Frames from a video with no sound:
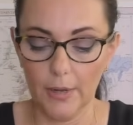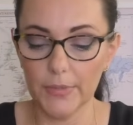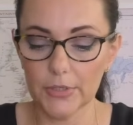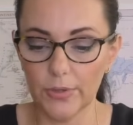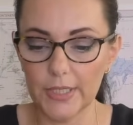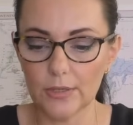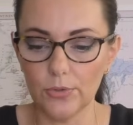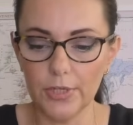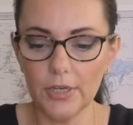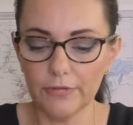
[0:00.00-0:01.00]
So it's
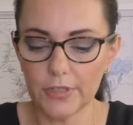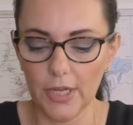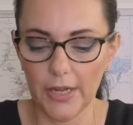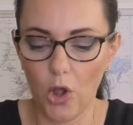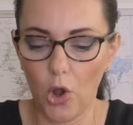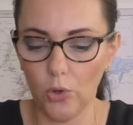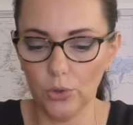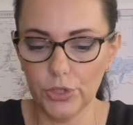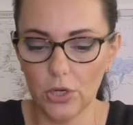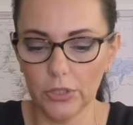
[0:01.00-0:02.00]
good enough to like
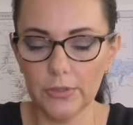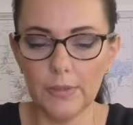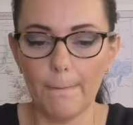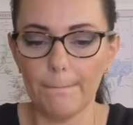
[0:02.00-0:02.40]
hold on,